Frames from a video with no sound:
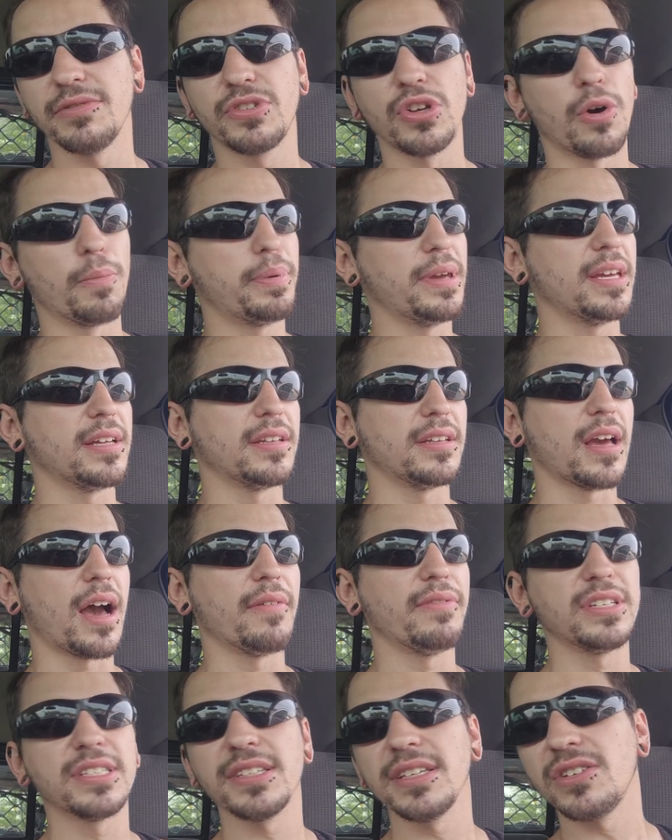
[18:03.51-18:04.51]
Don't be a
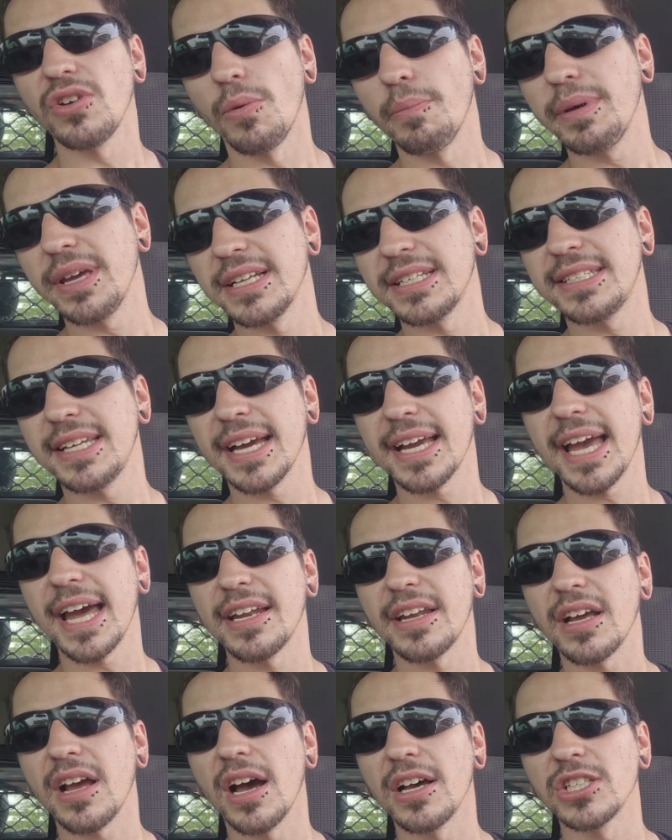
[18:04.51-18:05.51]
dickhead
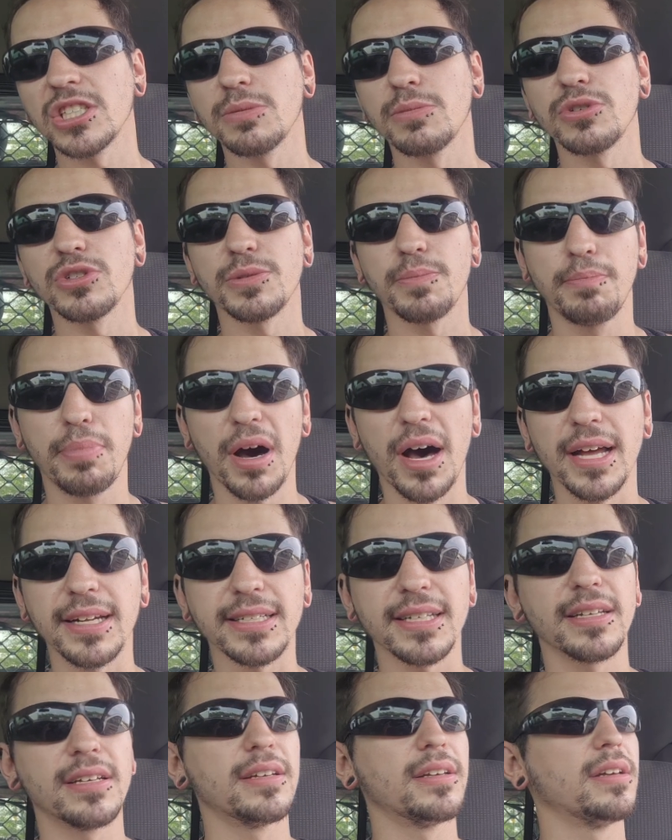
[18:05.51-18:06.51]
to customers, but